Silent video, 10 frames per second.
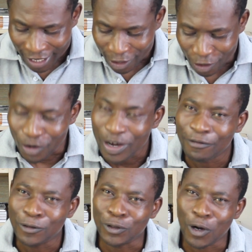you don't
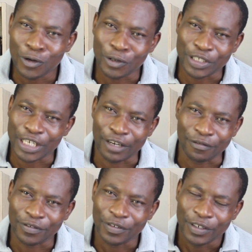have to talk
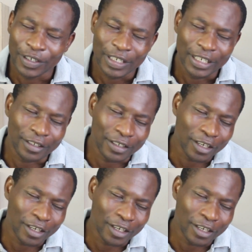yourself. You know,